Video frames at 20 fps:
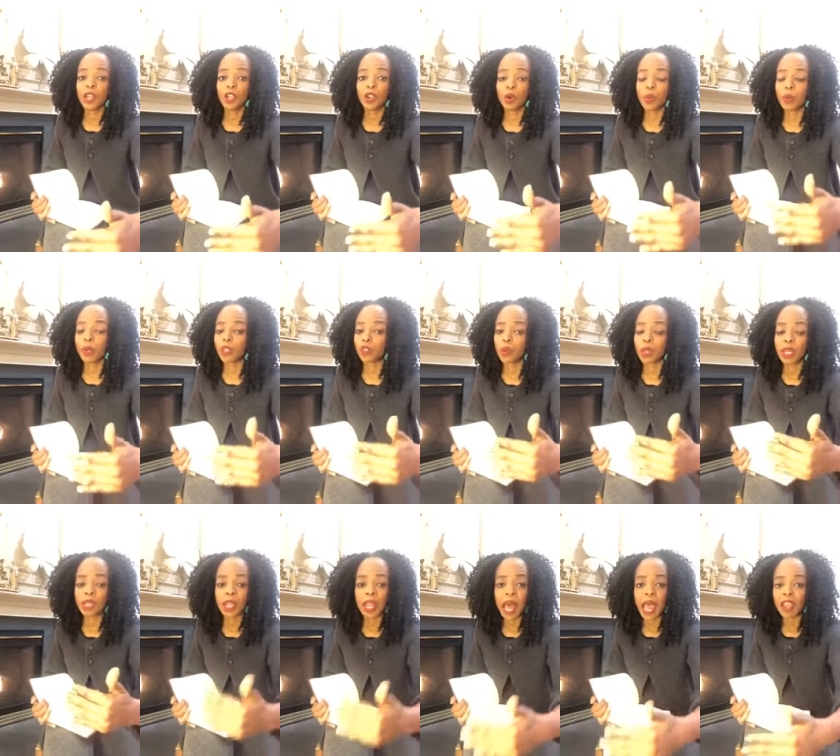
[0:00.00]
you know,
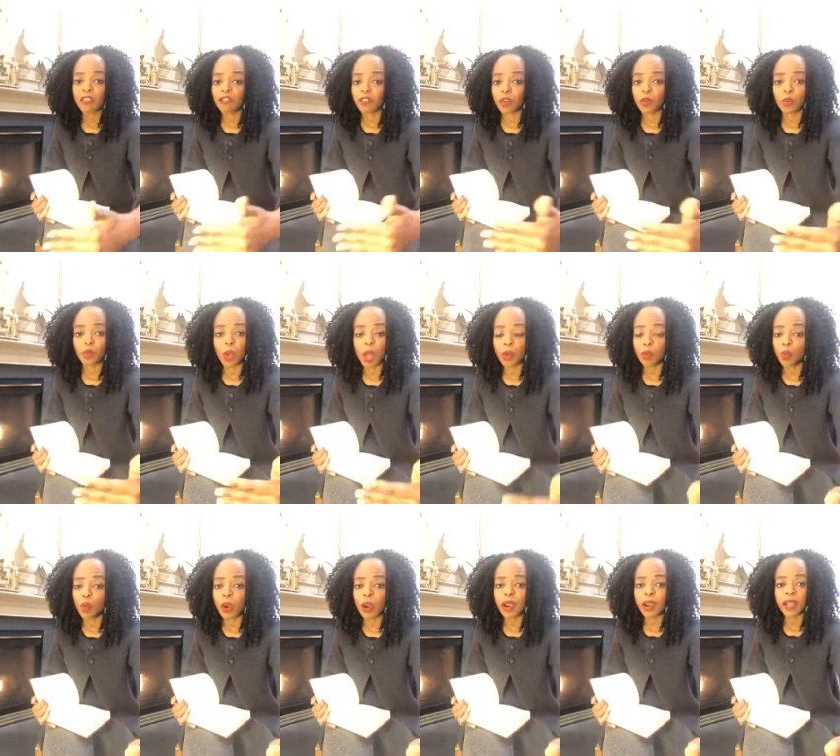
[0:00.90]
between life and, and
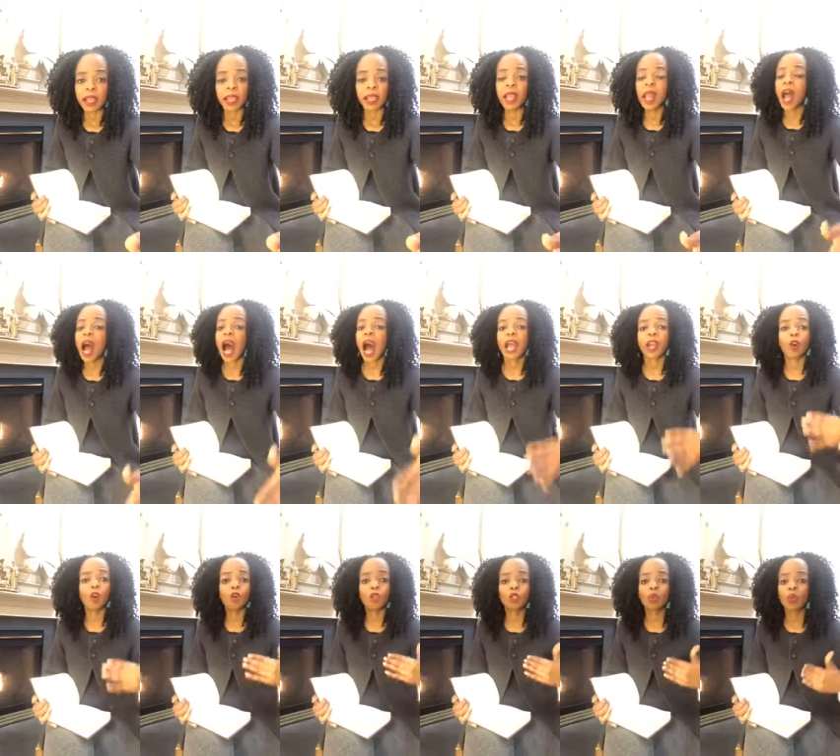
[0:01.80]
work. And I
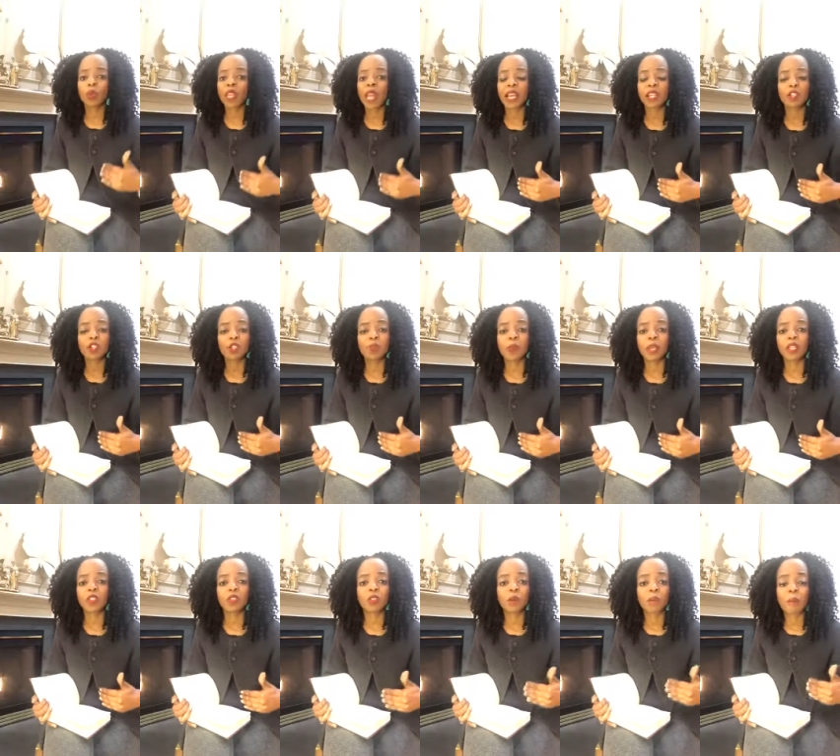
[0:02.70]
also would like to
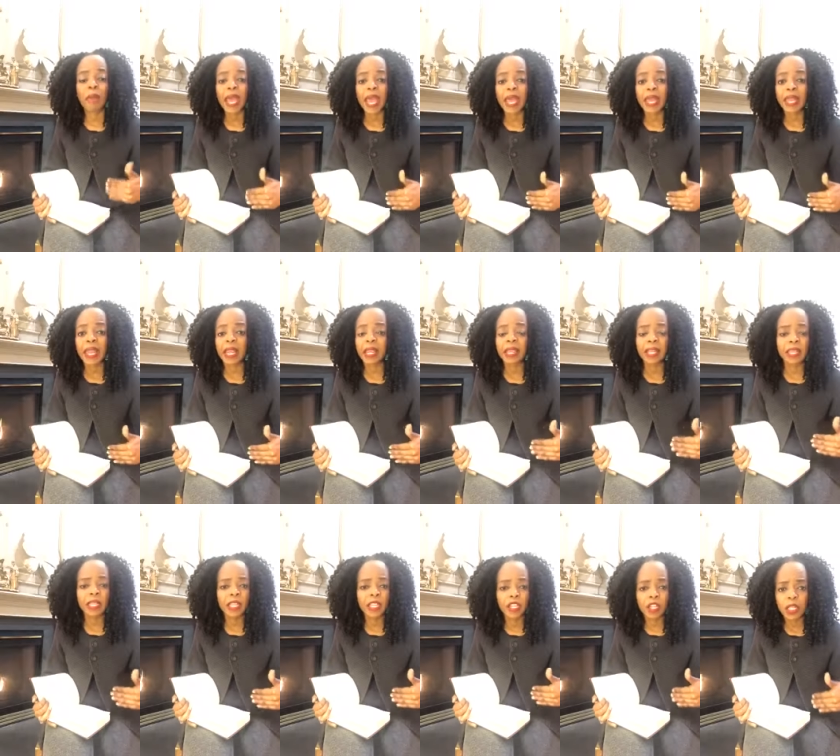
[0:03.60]
speak to the men and
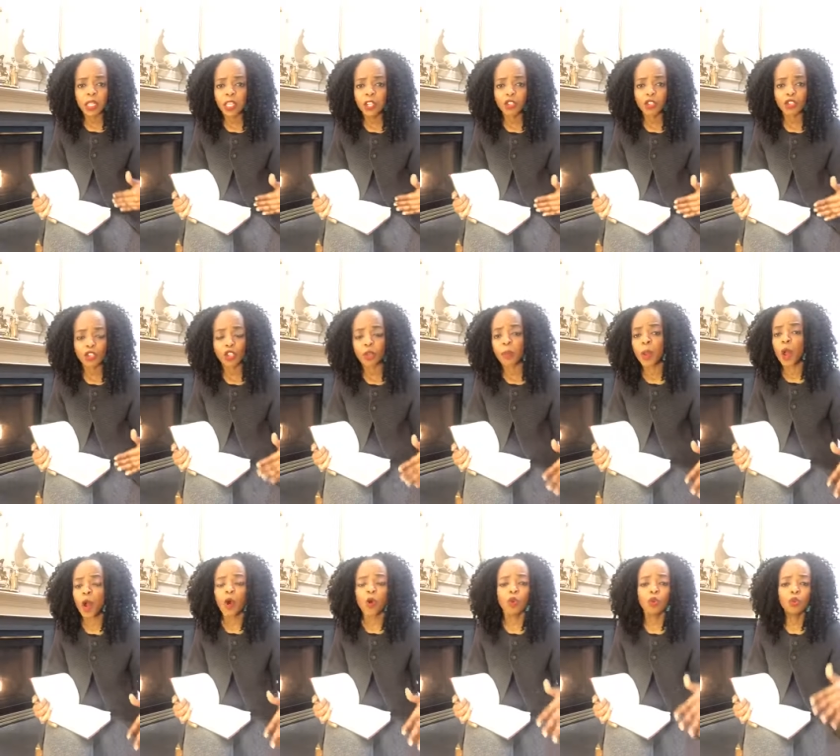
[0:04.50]
in leadership
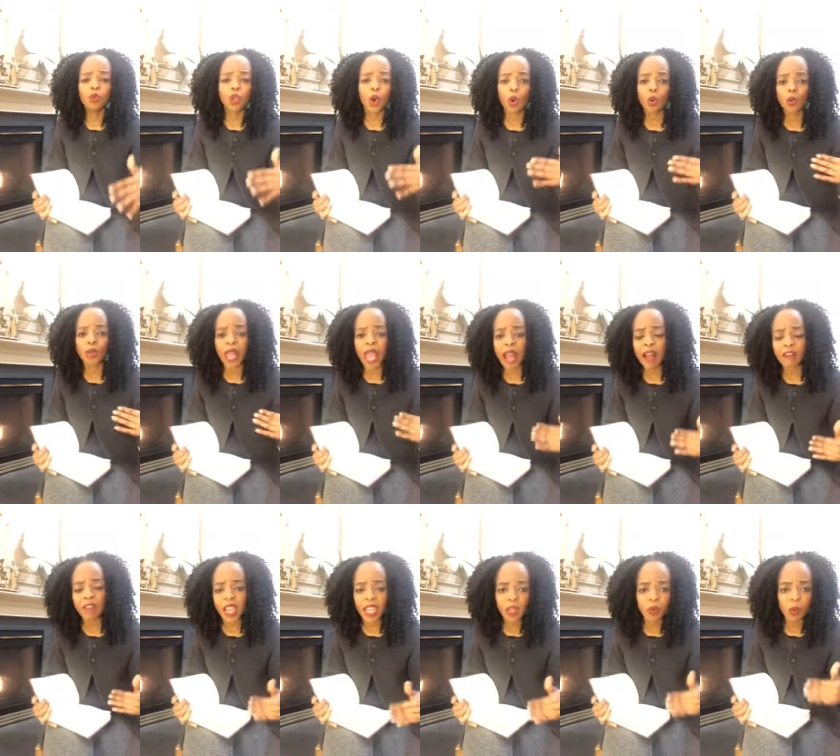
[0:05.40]
who don't
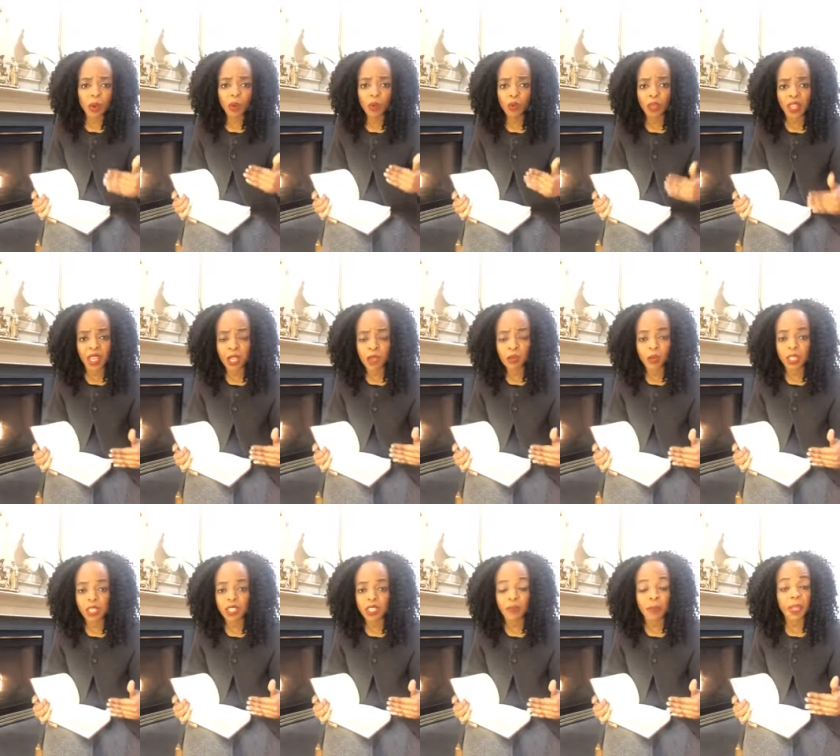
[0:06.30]
have anyone who they can
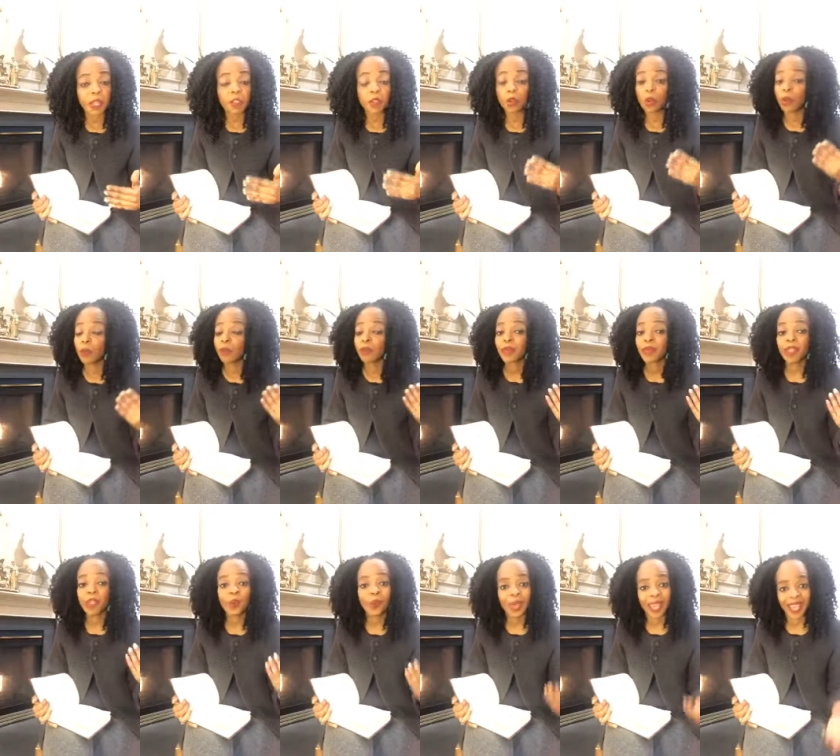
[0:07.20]
really speak to.
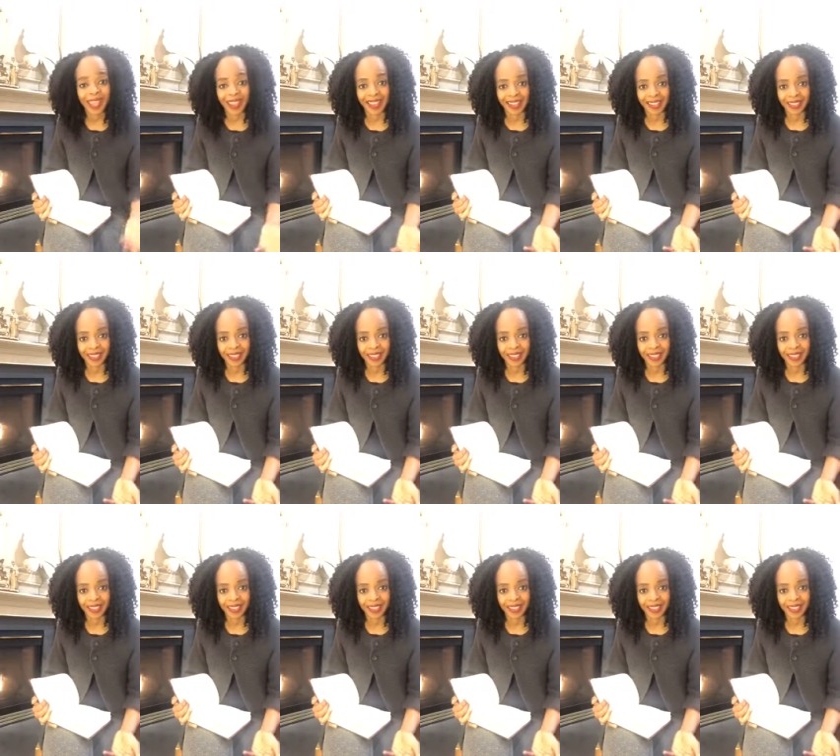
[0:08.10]
You can